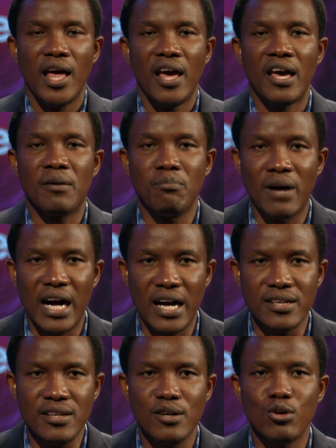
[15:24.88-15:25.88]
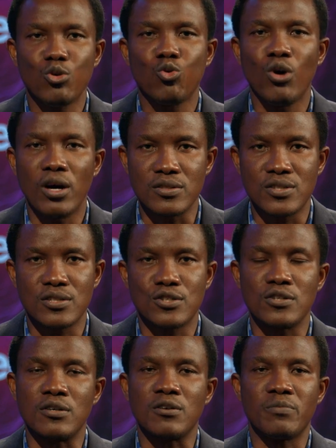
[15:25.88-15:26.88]
a man wants
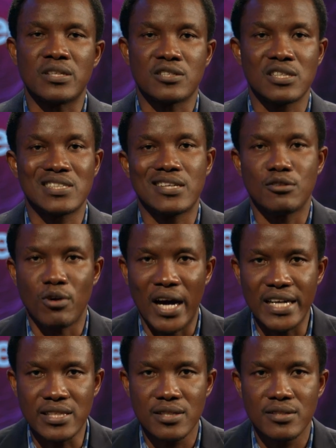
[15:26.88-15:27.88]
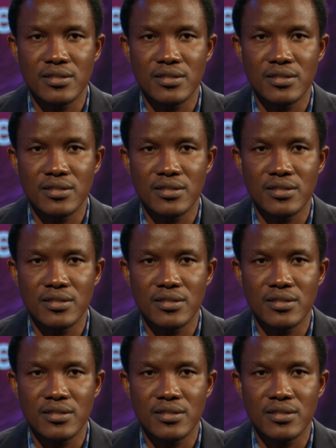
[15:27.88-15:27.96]
to be treated right.